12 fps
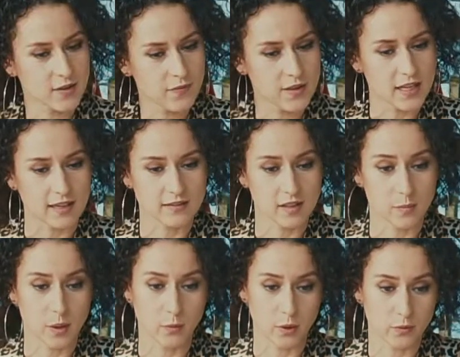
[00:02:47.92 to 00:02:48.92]
of the
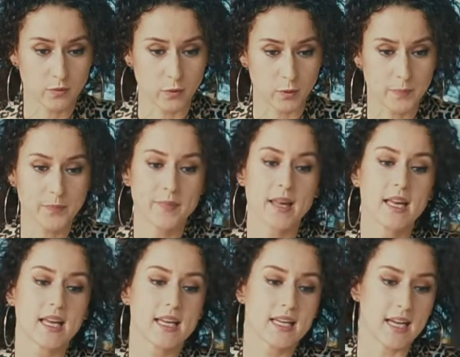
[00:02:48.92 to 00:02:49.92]
nightclub I worked for,
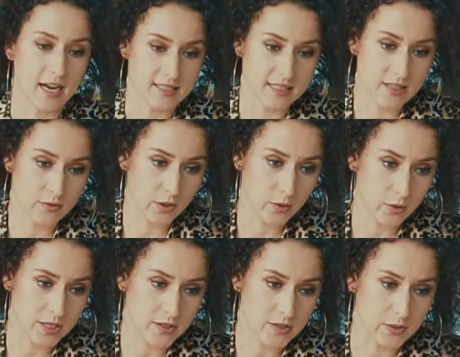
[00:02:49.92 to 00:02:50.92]
guys in the
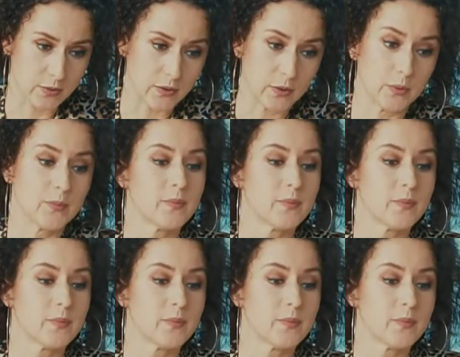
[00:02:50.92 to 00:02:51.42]
recording studio,